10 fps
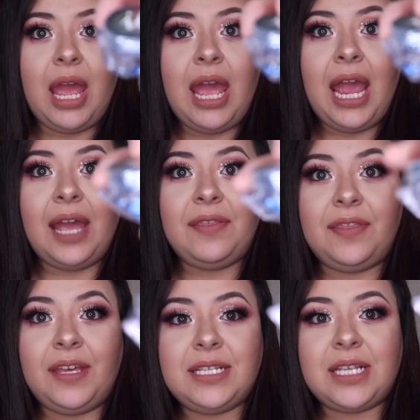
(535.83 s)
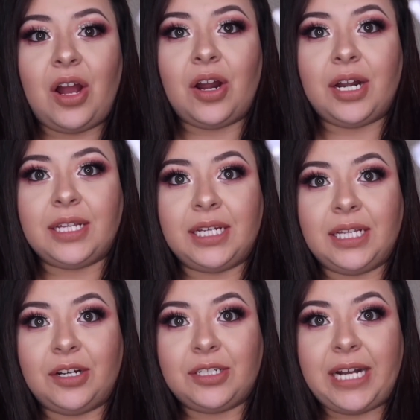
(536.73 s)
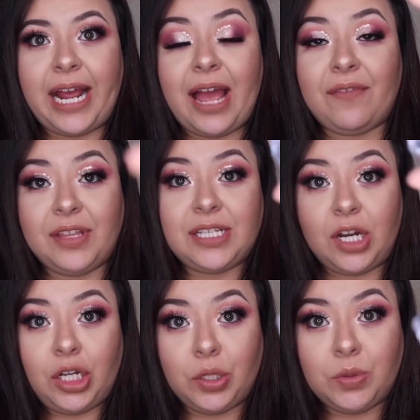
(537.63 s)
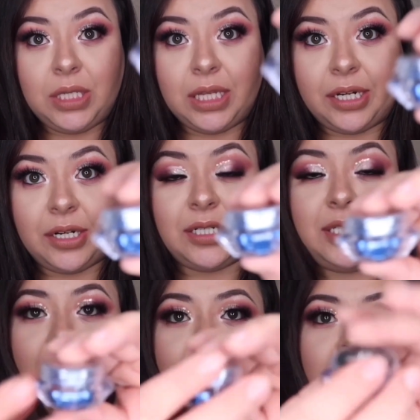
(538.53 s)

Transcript: and these are the glitters that I have these are loose glitters and